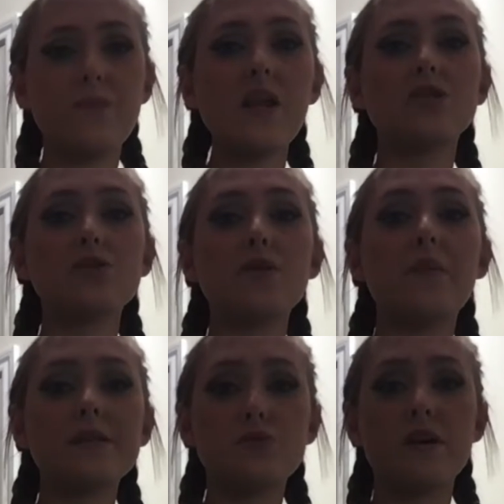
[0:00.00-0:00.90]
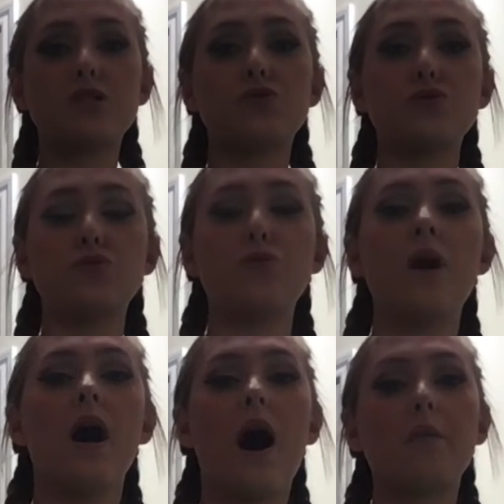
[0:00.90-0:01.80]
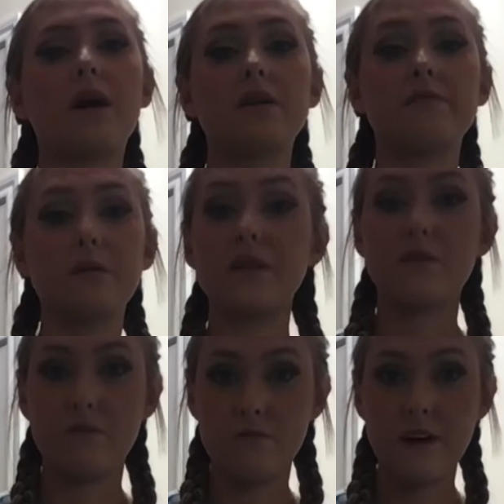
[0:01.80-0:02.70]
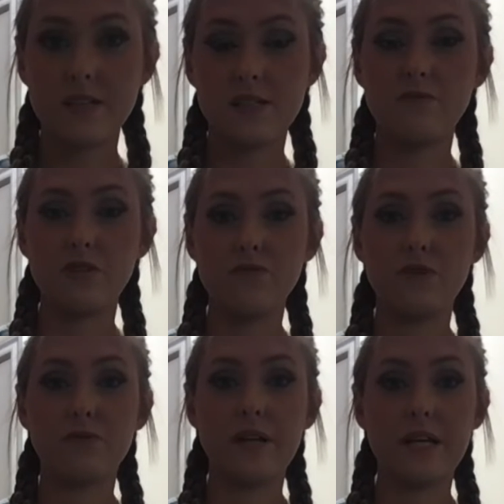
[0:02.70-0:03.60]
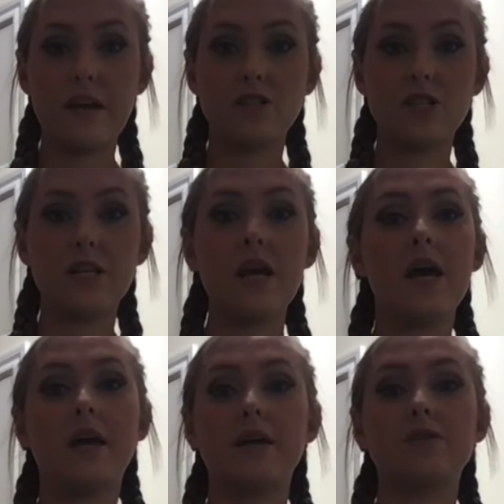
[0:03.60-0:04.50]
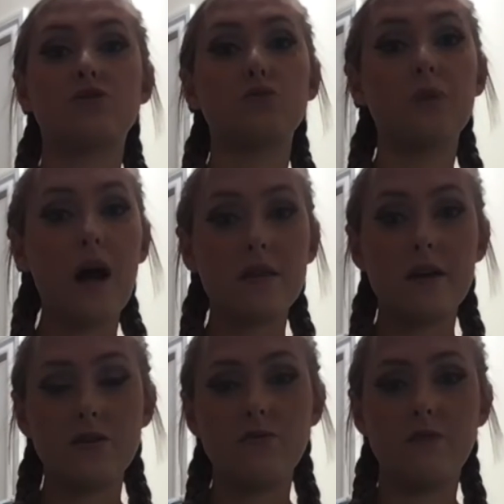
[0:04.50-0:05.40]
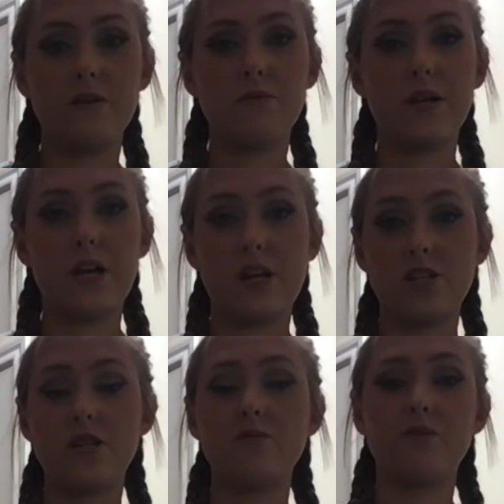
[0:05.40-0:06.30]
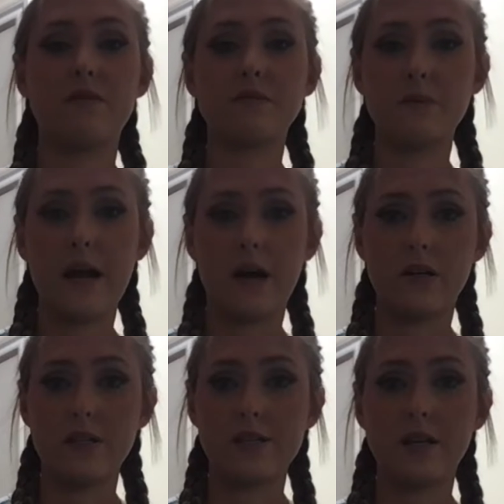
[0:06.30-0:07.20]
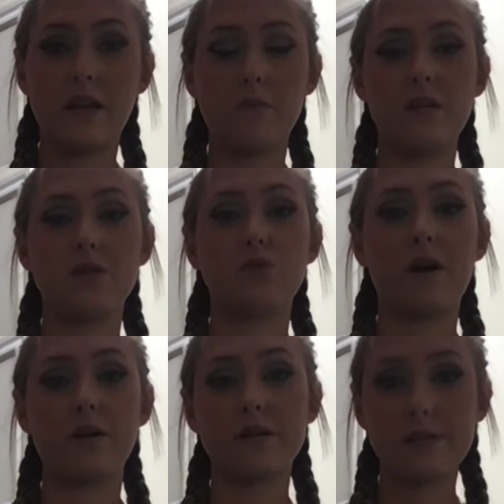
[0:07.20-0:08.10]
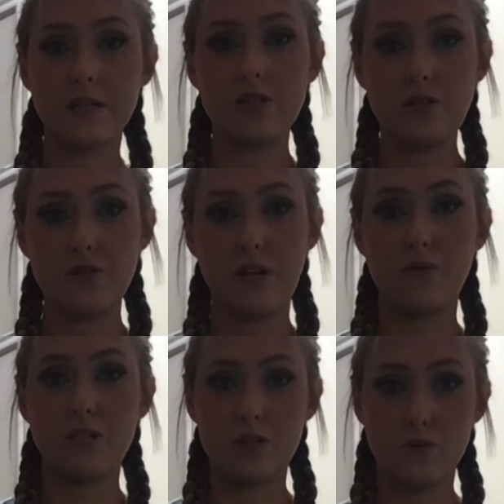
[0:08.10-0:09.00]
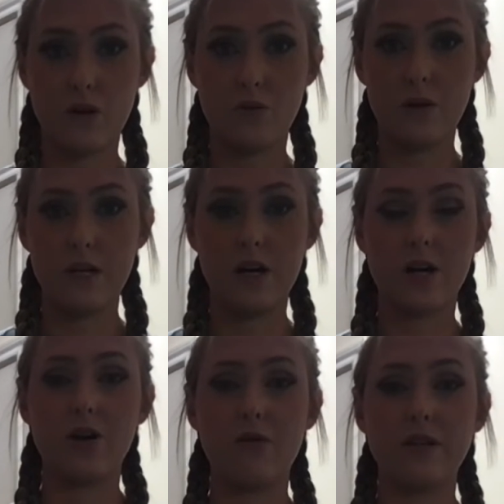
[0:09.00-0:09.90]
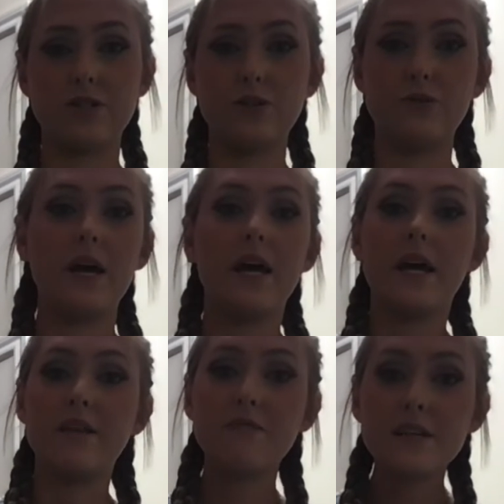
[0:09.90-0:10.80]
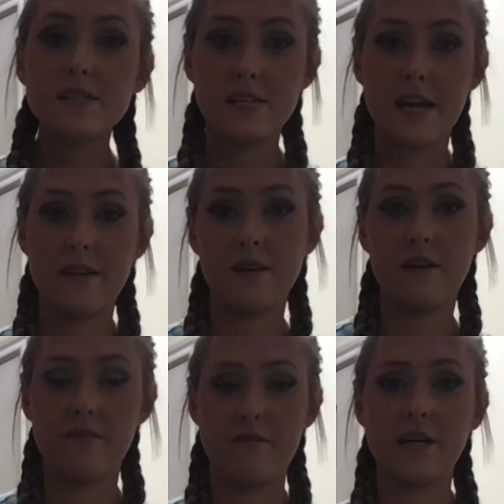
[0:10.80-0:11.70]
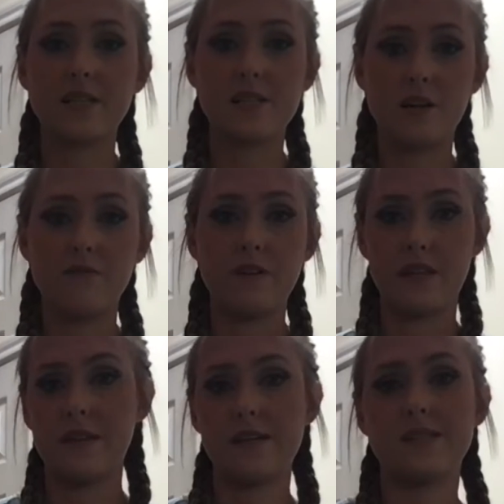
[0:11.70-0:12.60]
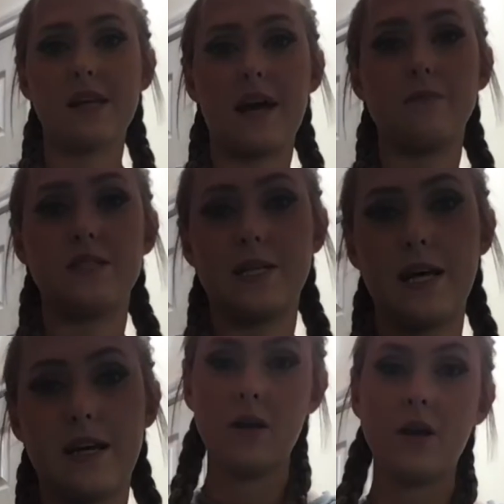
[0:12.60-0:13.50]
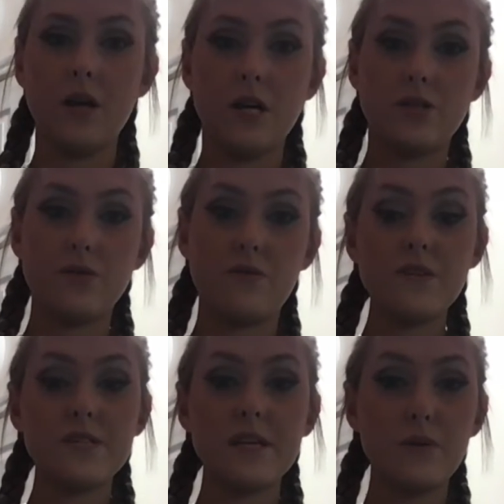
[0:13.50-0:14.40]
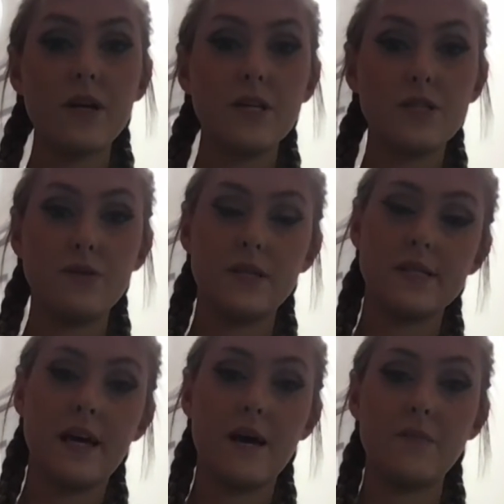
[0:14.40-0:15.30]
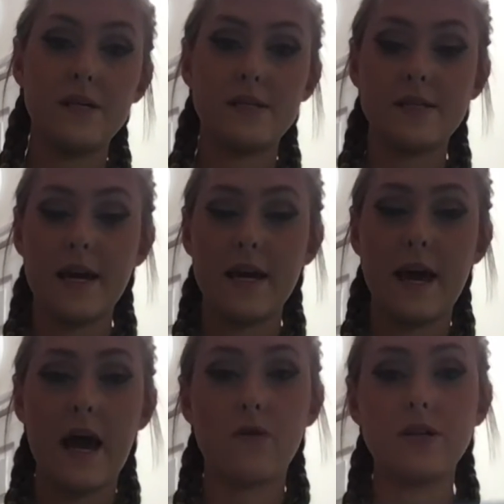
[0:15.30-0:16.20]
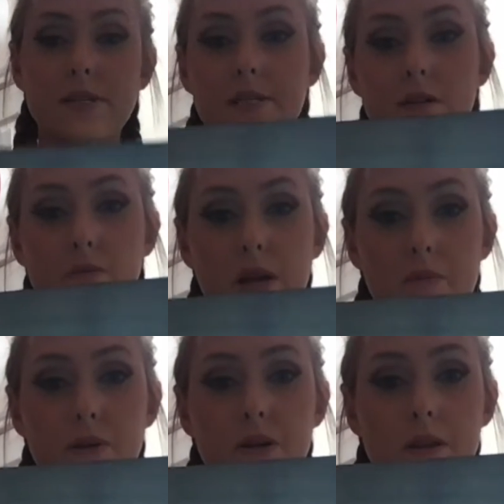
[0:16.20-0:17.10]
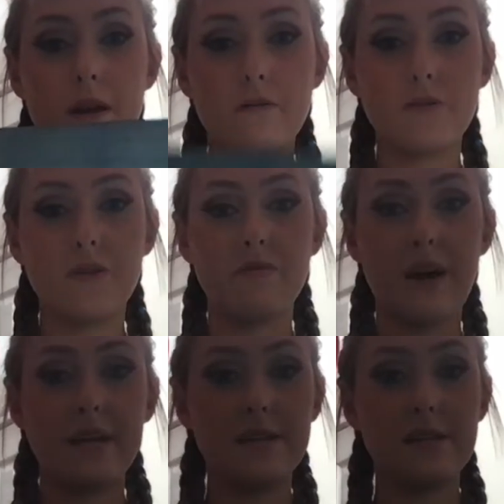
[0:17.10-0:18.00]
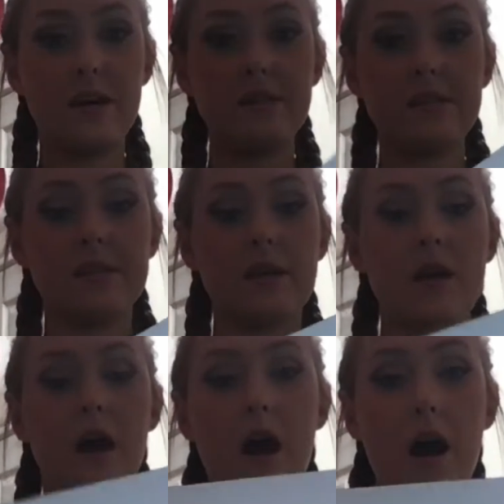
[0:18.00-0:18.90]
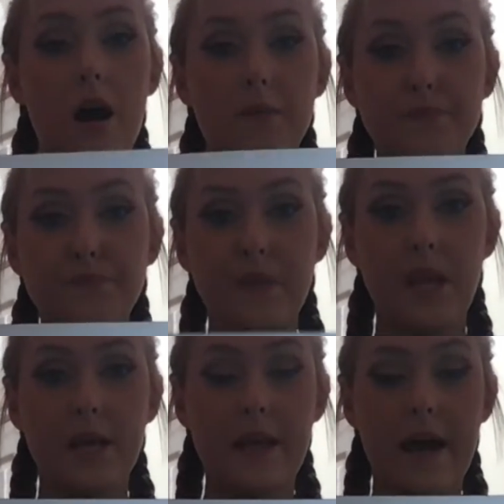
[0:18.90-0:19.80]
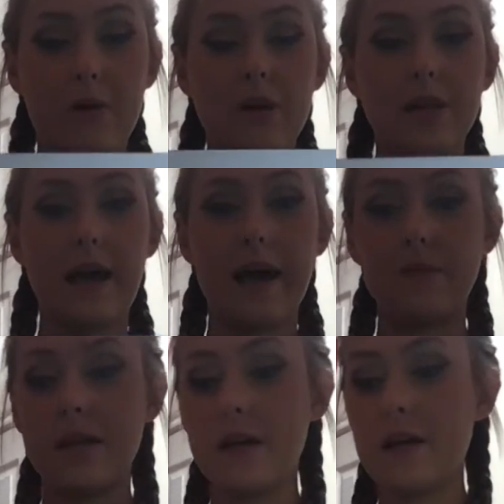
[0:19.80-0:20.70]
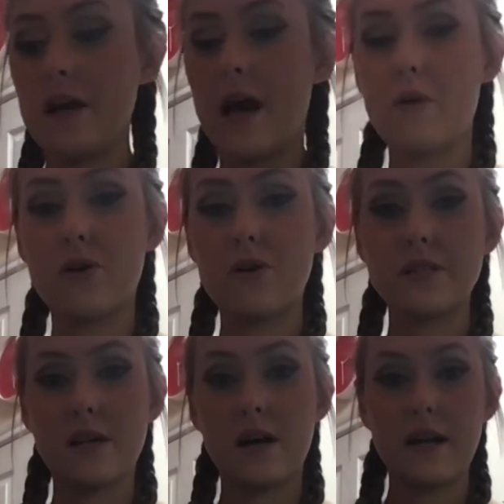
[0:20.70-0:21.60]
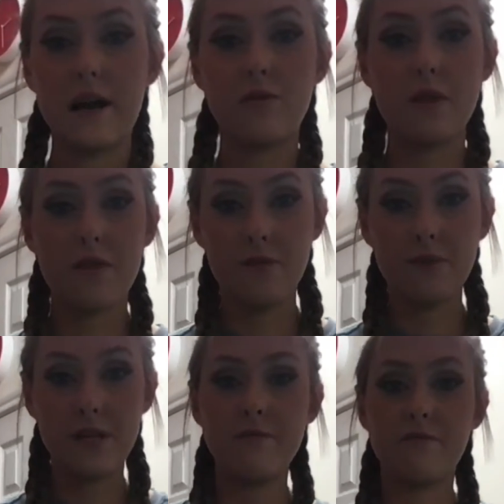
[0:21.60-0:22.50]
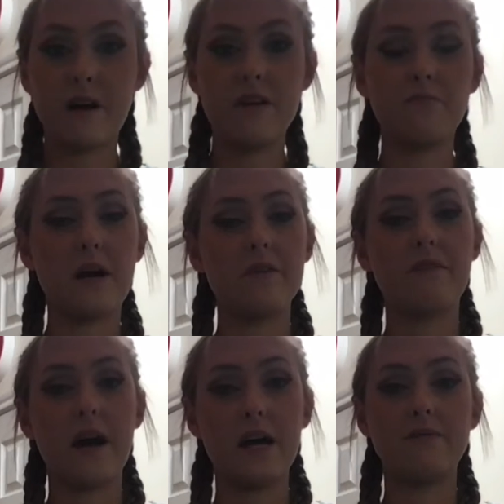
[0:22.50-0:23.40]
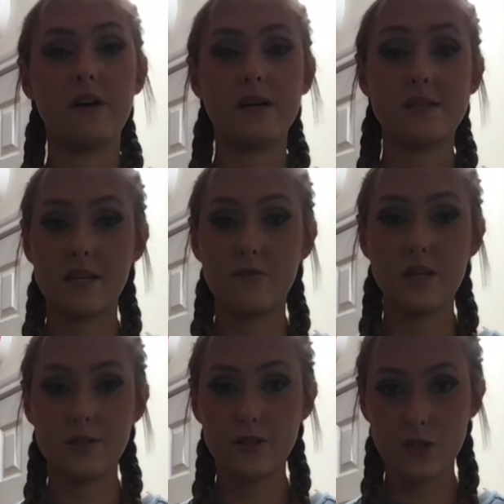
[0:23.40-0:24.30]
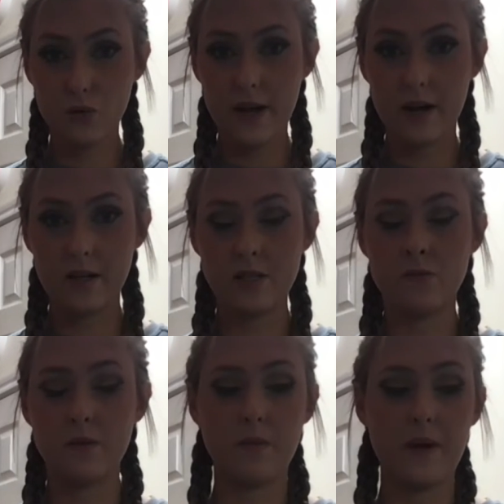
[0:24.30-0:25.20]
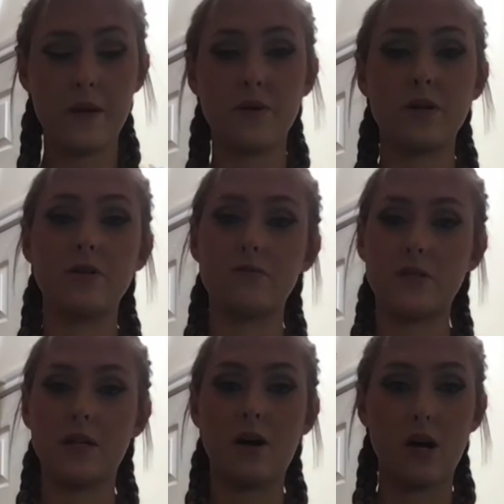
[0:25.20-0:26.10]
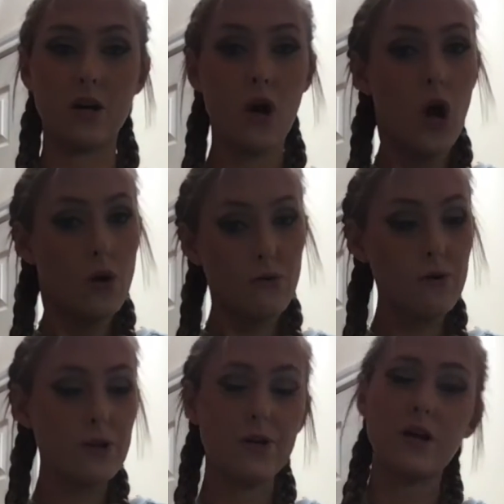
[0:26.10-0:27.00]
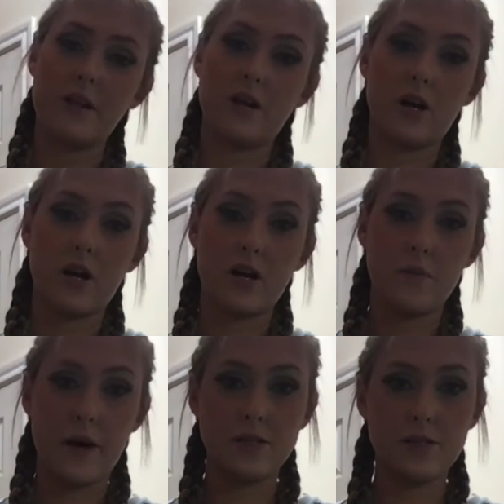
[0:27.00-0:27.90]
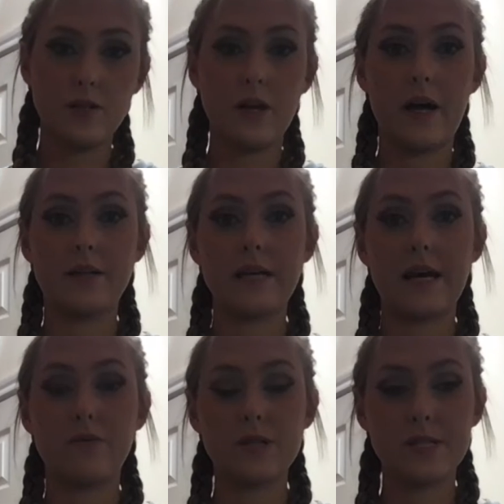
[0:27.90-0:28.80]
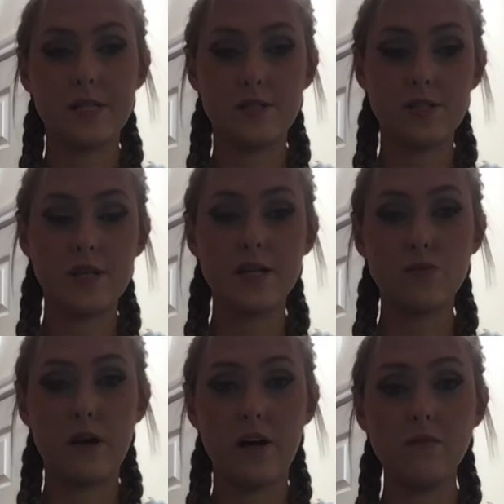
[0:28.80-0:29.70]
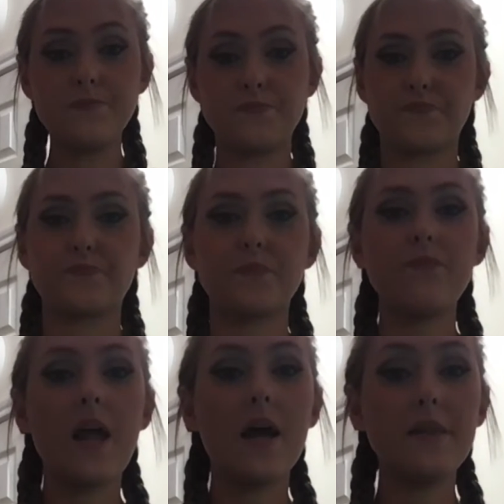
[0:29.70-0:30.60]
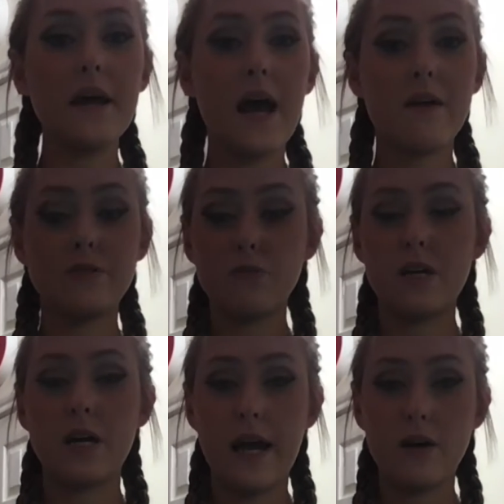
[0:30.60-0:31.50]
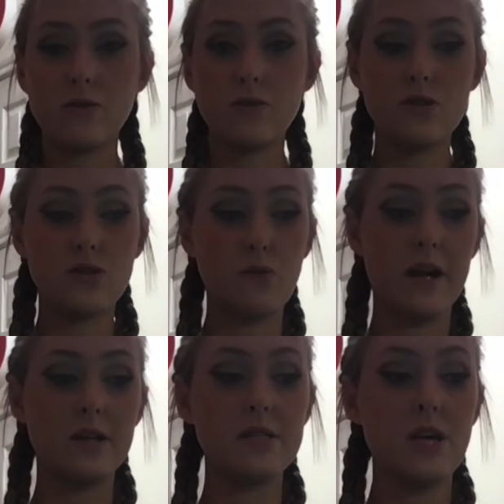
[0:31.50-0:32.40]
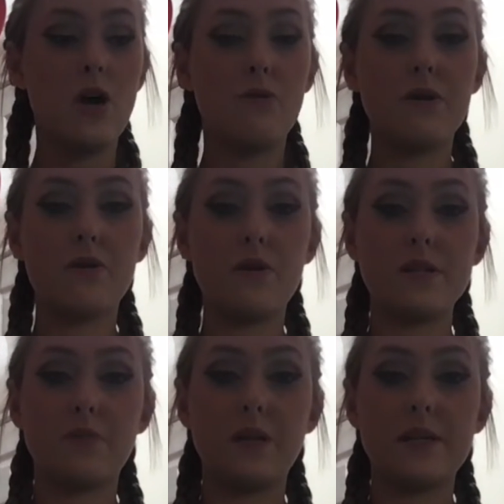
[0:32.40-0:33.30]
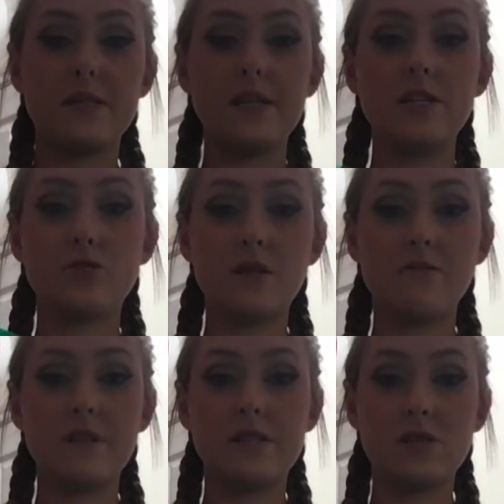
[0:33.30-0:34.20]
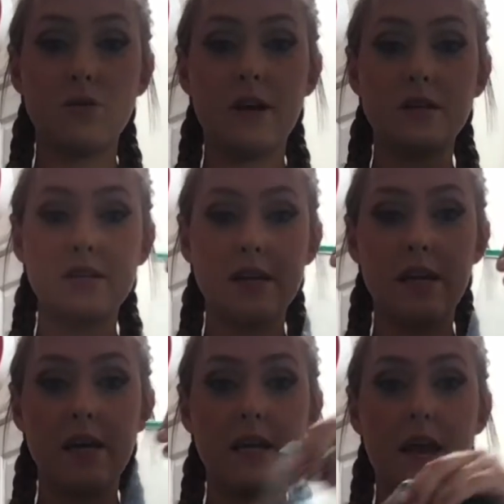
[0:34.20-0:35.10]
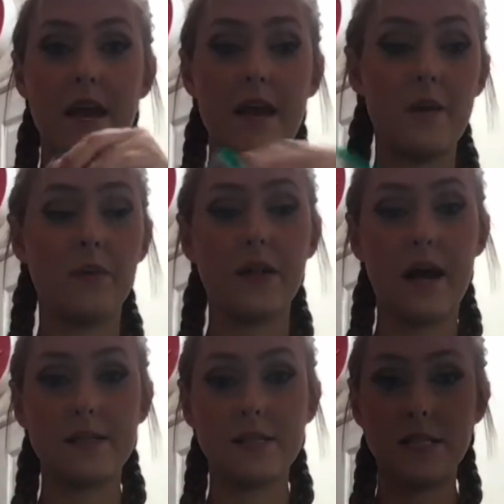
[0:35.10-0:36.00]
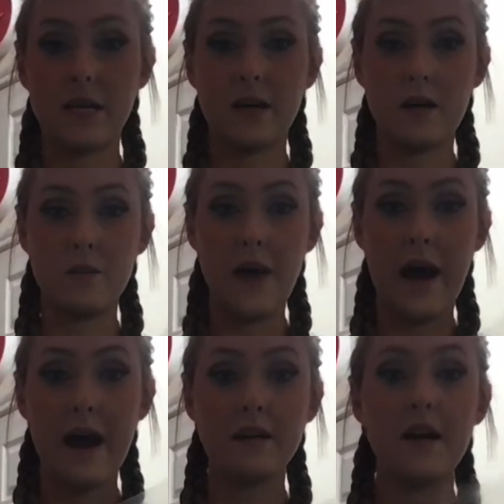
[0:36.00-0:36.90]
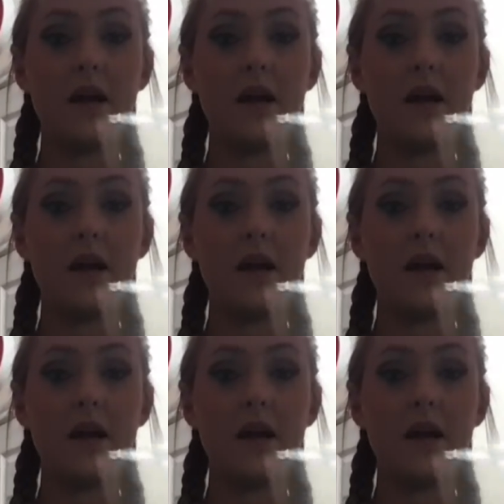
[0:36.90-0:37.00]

So the best way to kind of limit the effects of UV radiation is to block that UV radiation. If you have to be out in the sun, that means wearing sunscreen, which is what we are going to investigate the effects of in this lab today. So the first thing we're going to do in this lab is take our sun paper that was provided to us in our lab kit, and we're going to cut out 3 5x5 centimeter squares with the paper using our ruler and then our pencil and our scissors as well. And then after we cut out those squares, we are going to place each one of these squares in a plastic bag.